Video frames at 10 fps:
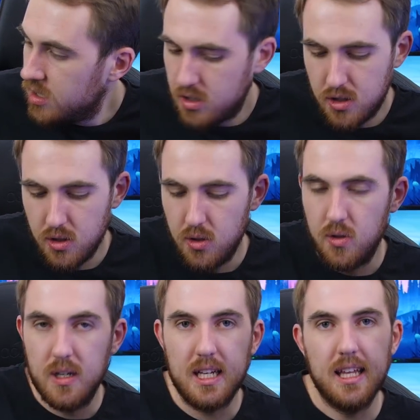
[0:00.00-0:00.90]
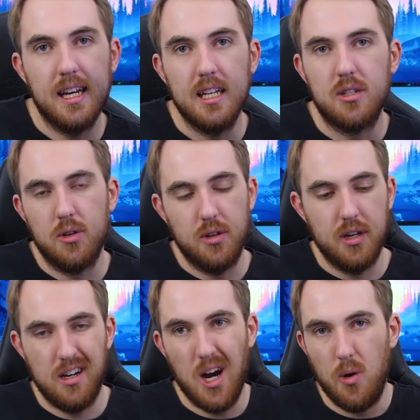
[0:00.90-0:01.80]
to get it into
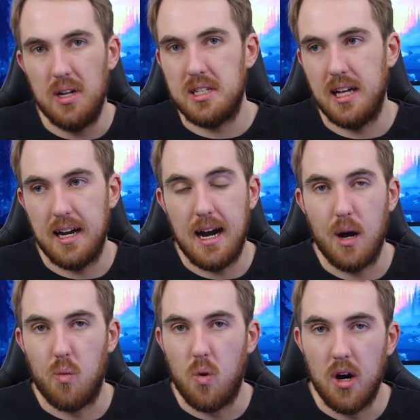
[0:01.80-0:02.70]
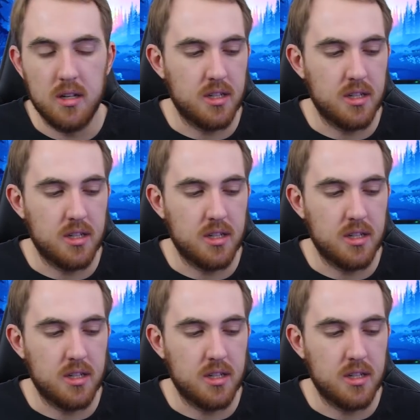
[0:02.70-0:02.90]
the OS that I want.